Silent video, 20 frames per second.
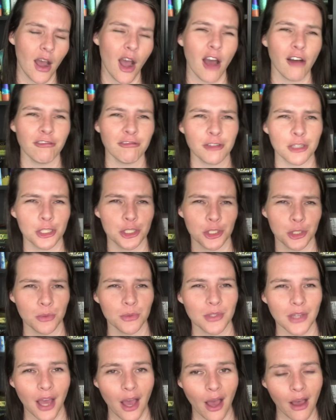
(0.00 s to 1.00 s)

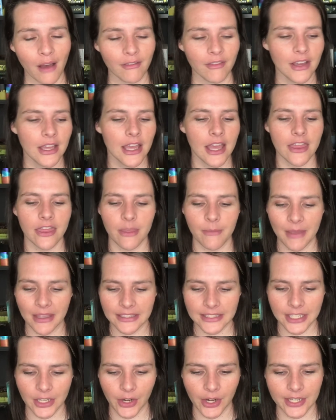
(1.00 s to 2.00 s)
offshoot of the
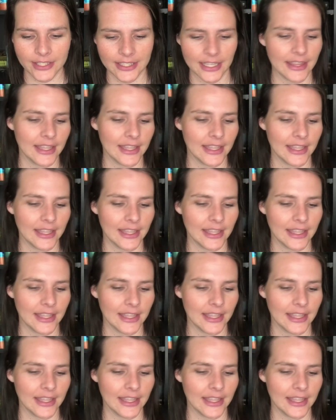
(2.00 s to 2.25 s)
main series.